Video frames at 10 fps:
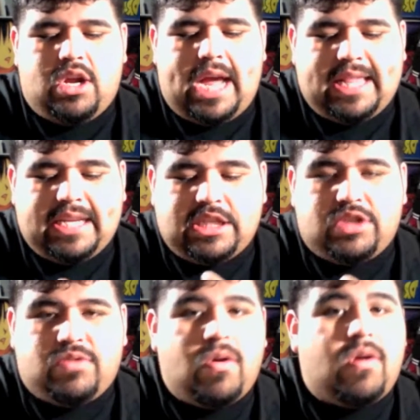I think
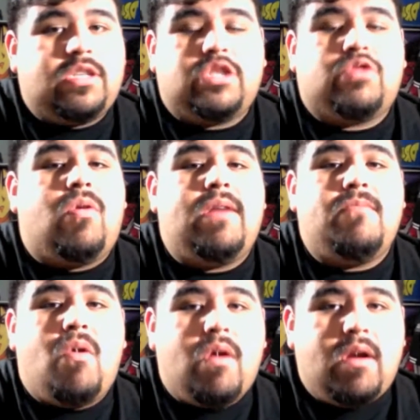she's
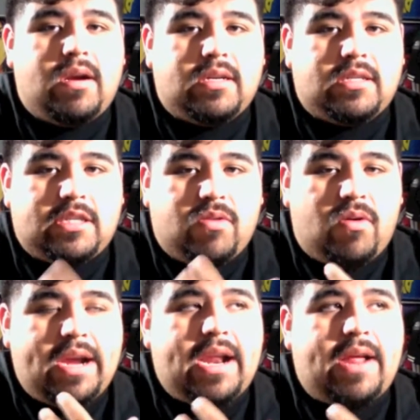growing more. She's
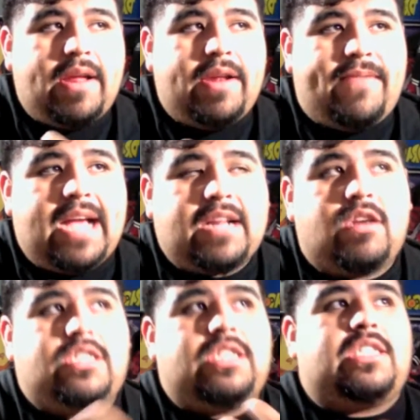growing in the fact,
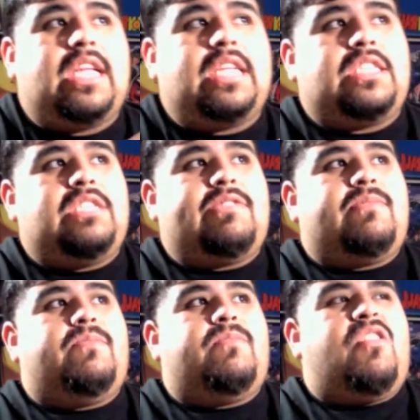or she's
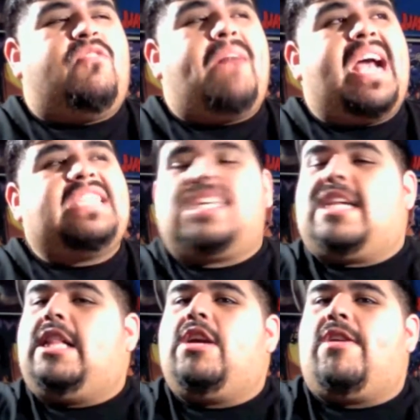her mind's
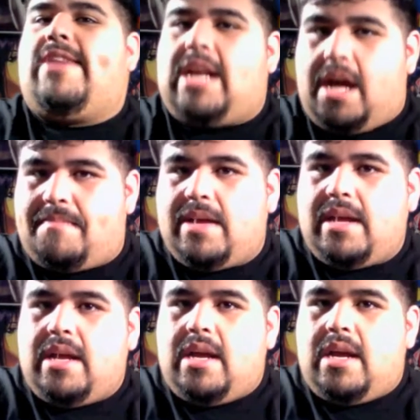clearing up.
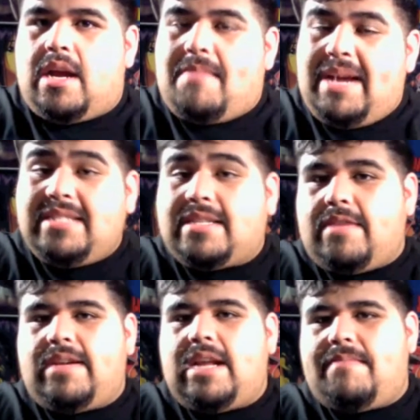Her mind's
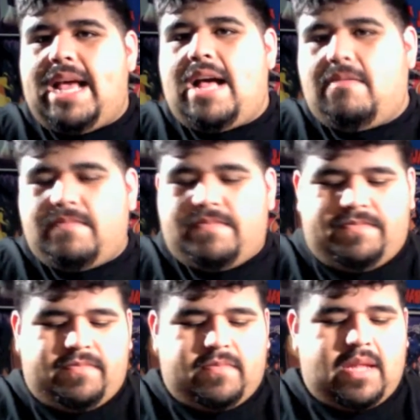clearing up now.
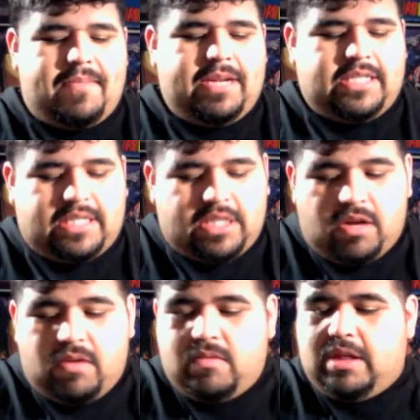I mean, she
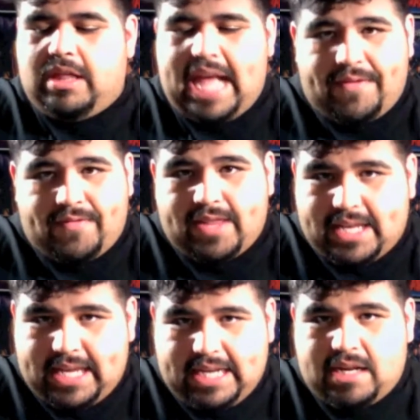still left
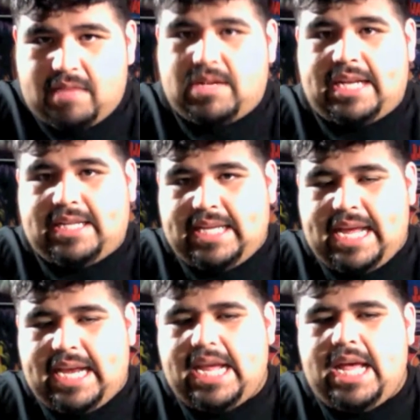the kingdom at the
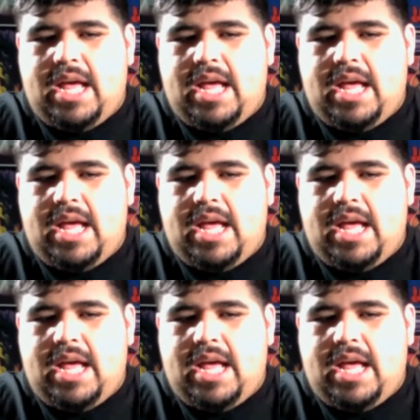end,